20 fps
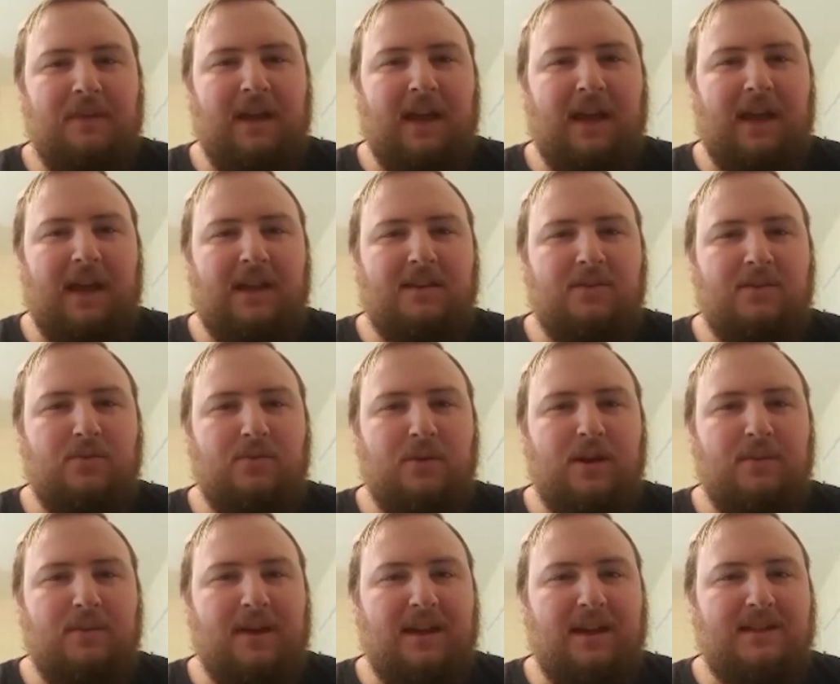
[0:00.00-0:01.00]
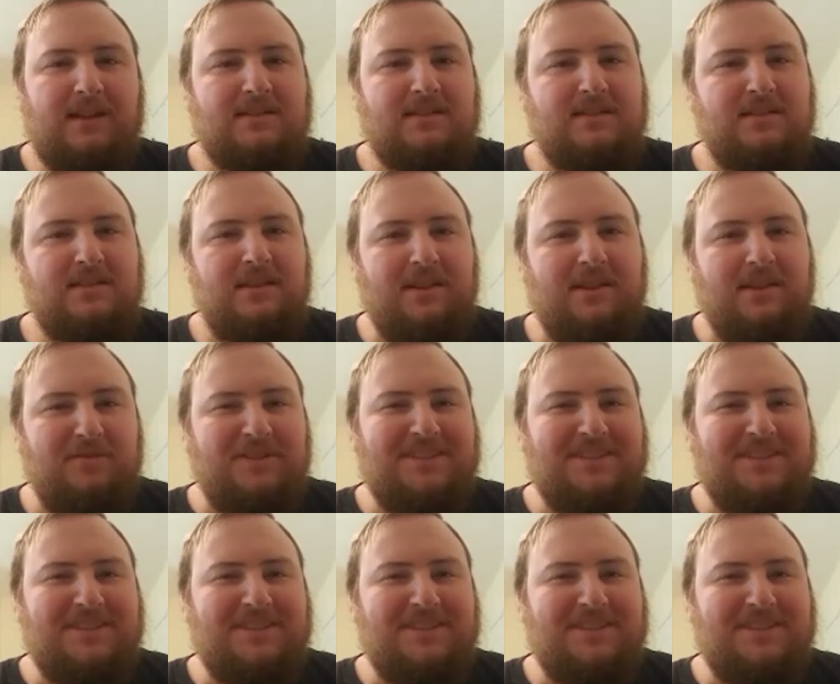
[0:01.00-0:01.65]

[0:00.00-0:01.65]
had to wear masks in every